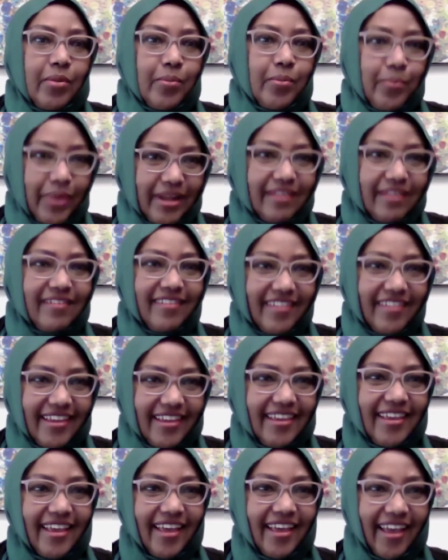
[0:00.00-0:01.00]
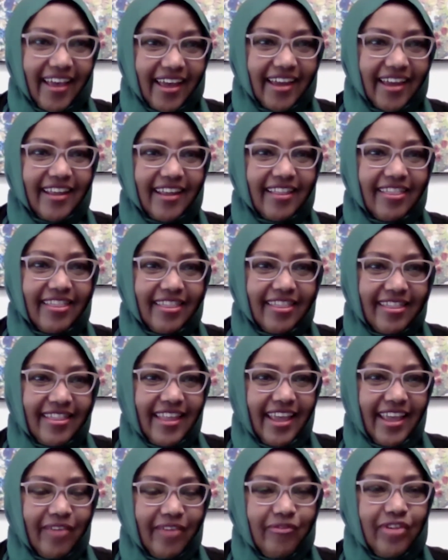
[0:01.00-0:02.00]
But she had
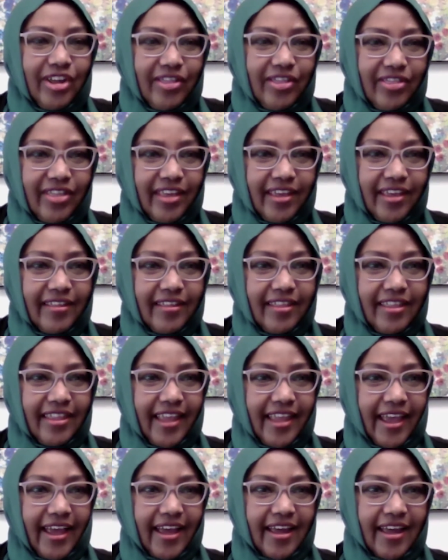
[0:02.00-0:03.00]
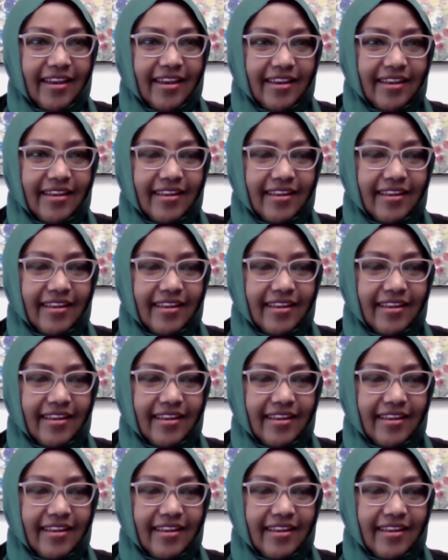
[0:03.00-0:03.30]
everything that